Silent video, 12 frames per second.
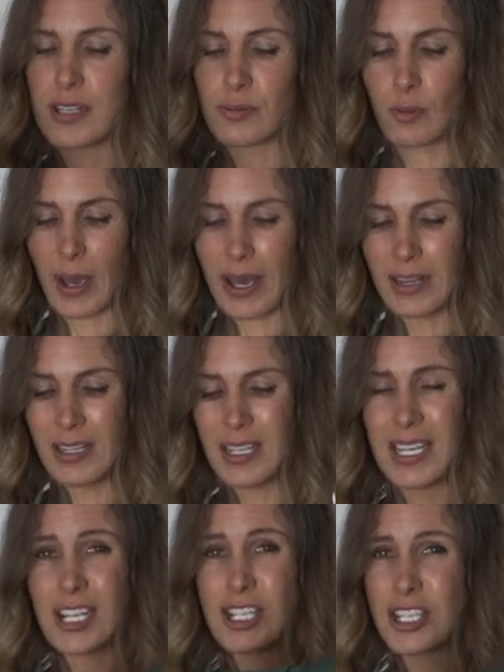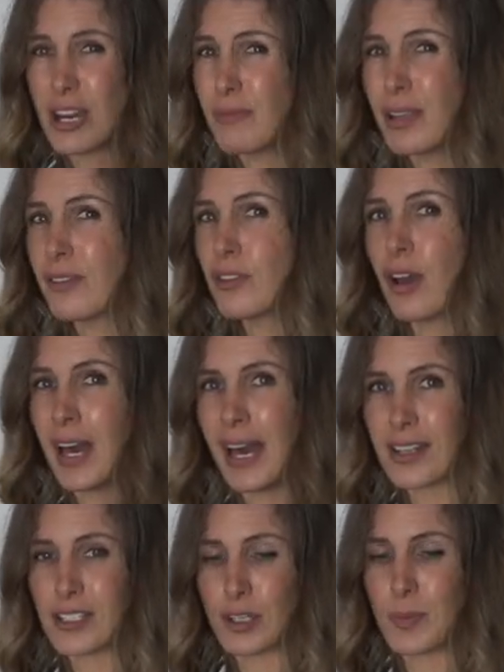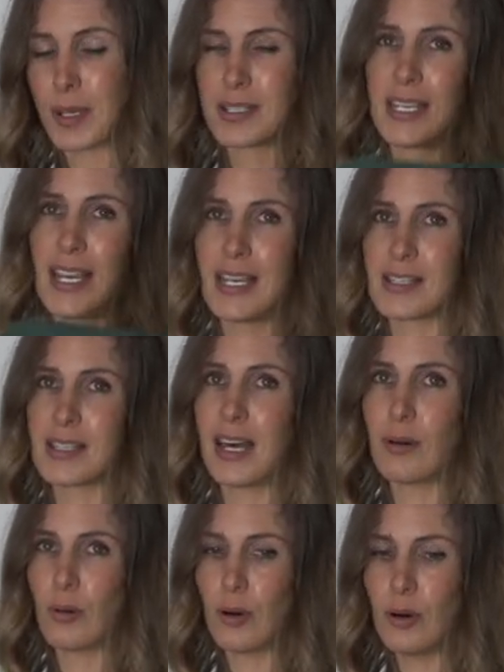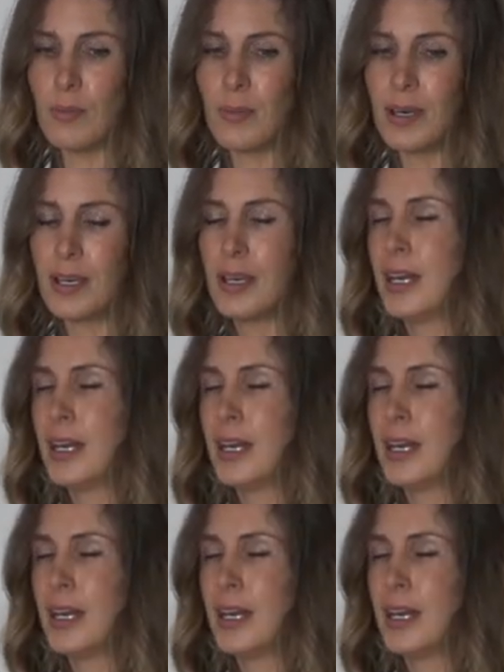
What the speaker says: it as well. Generally, I've not had to because it is that warm.